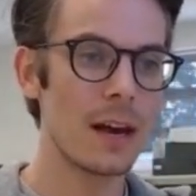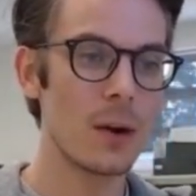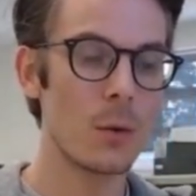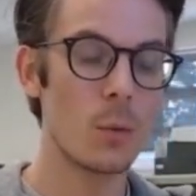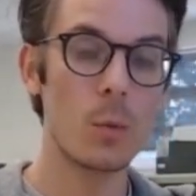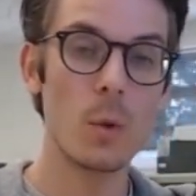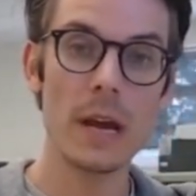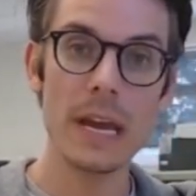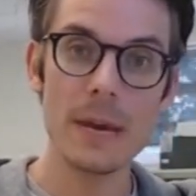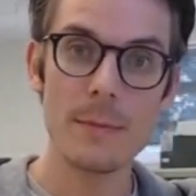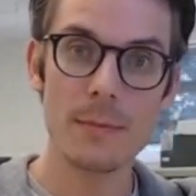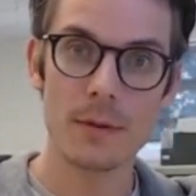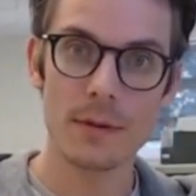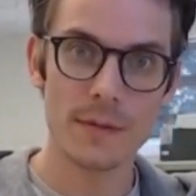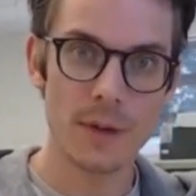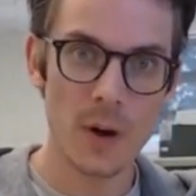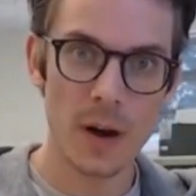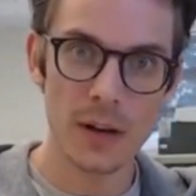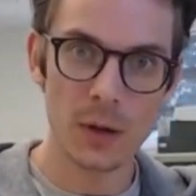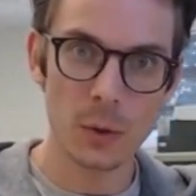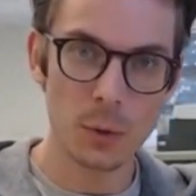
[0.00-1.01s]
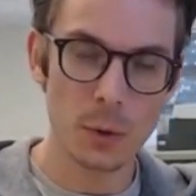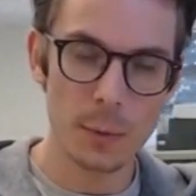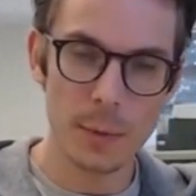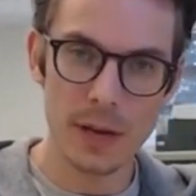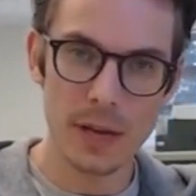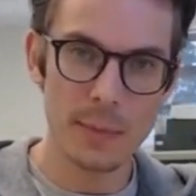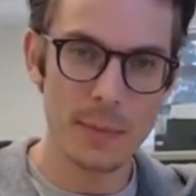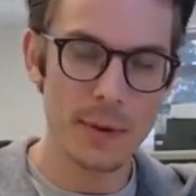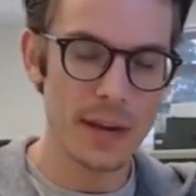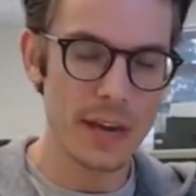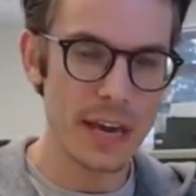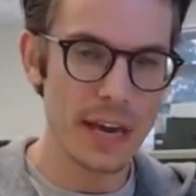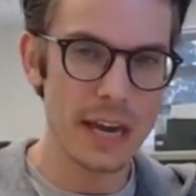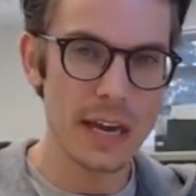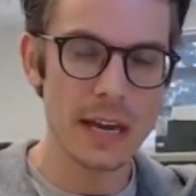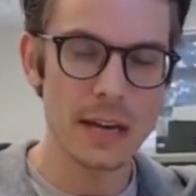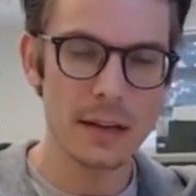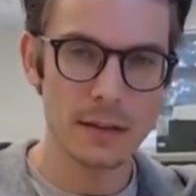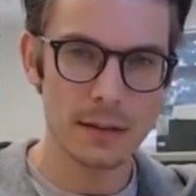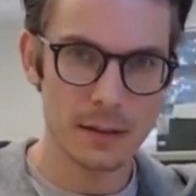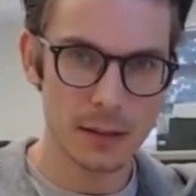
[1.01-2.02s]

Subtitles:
We provide all the PPE